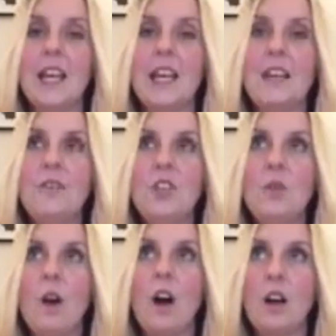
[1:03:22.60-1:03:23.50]
if
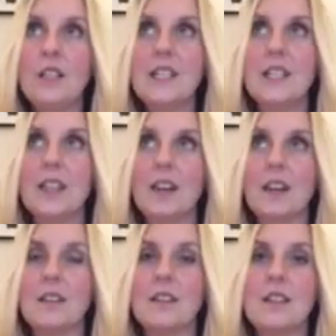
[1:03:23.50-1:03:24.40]
you aren't in
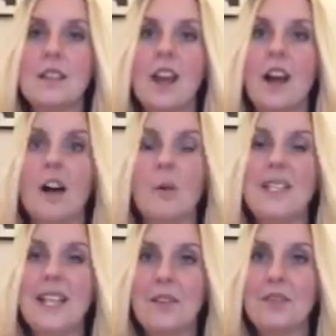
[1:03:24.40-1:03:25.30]
England, I
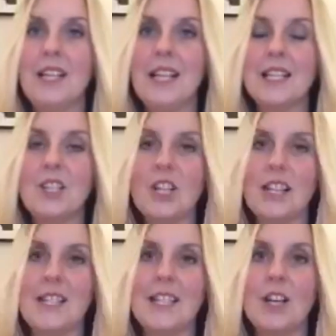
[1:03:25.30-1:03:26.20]
would definitely
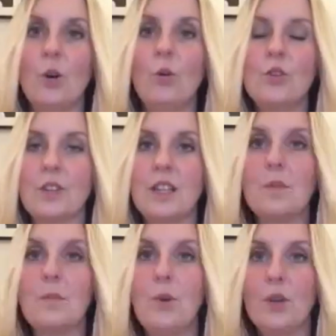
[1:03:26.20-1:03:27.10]
suggest ordering
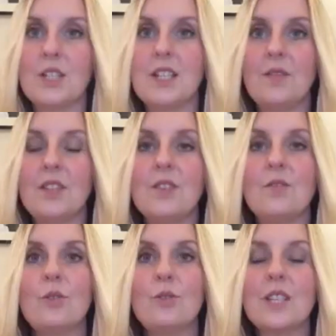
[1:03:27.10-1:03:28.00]
the Positivity
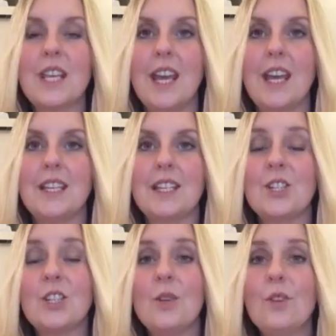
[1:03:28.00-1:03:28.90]
Rules kit
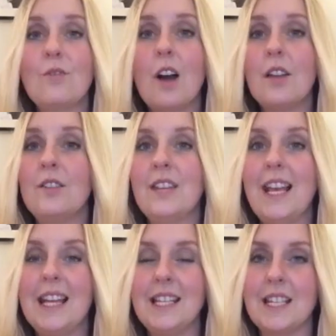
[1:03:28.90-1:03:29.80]
sooner rather than
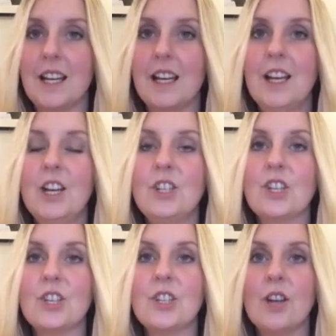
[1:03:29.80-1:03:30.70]
later,
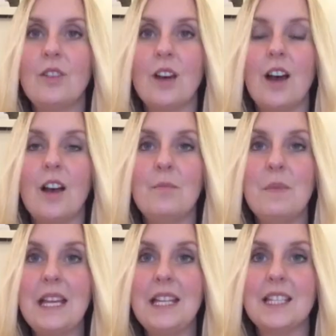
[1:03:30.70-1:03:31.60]
just so that
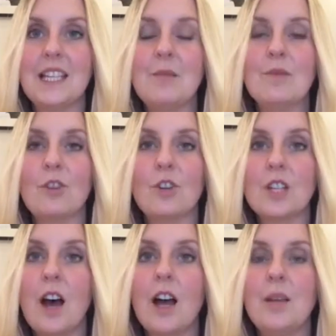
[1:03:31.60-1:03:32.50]
me and the team have got
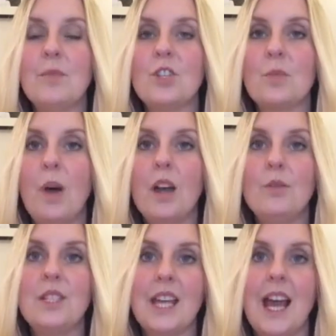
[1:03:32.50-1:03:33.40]
time to
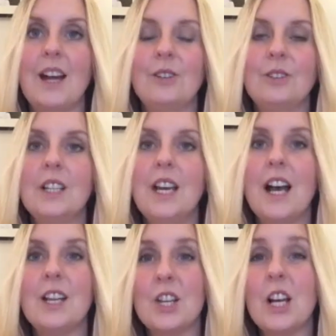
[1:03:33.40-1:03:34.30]
post it out
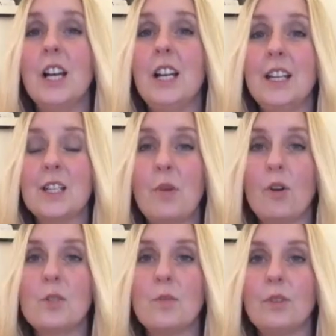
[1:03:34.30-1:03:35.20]
as early as
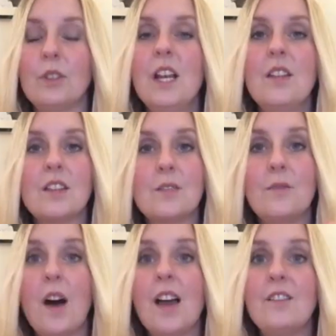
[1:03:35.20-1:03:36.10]
possible. There's
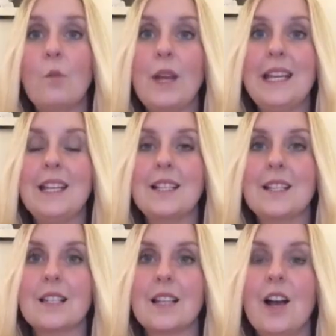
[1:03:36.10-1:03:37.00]
five
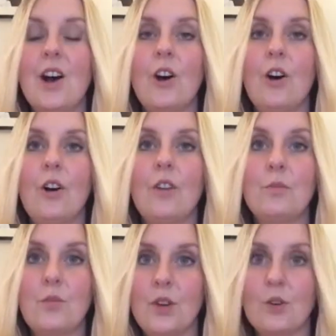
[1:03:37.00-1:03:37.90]
weeks
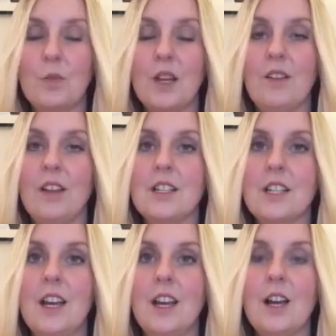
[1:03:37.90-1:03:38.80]
of pre-order period.
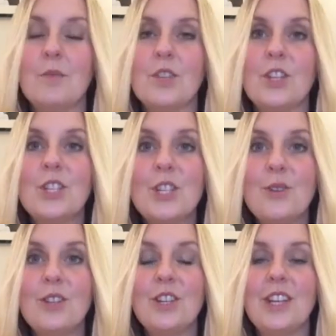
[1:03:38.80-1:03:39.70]
Um, so the
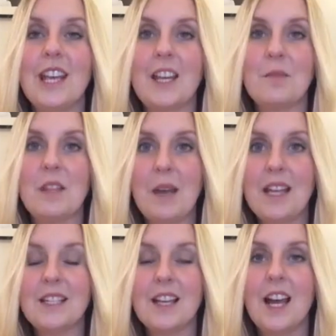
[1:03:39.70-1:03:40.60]
sooner that you can get them in, the
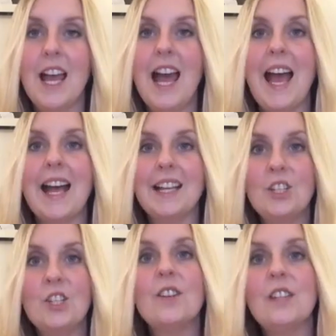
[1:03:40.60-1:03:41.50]
better.
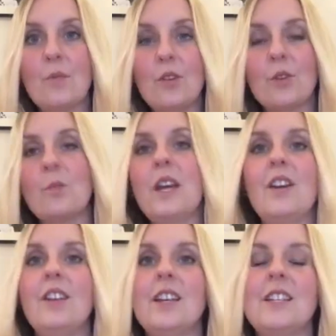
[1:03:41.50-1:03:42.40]
And during that pre-order
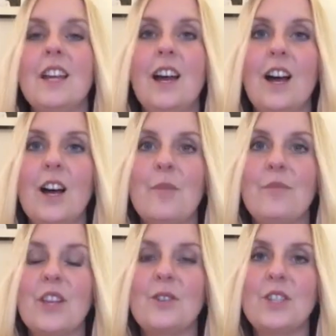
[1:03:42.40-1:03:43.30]
period,
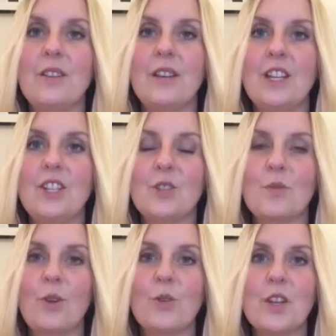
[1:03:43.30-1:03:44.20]
um, those donations
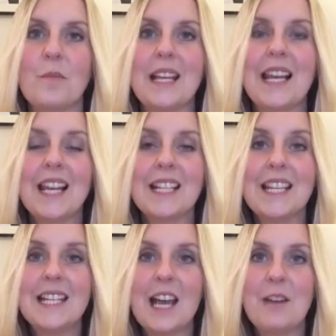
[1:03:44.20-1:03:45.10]
will also be
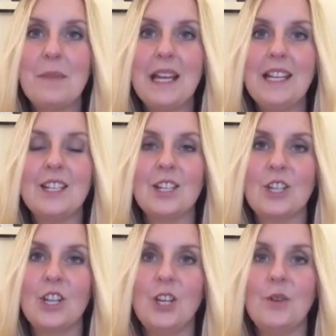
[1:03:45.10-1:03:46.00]
collected and made
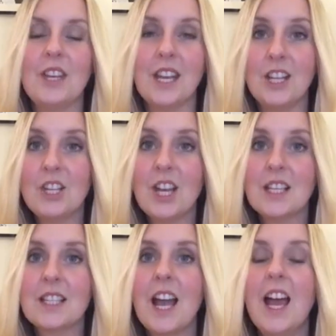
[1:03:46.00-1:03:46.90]
to the NHS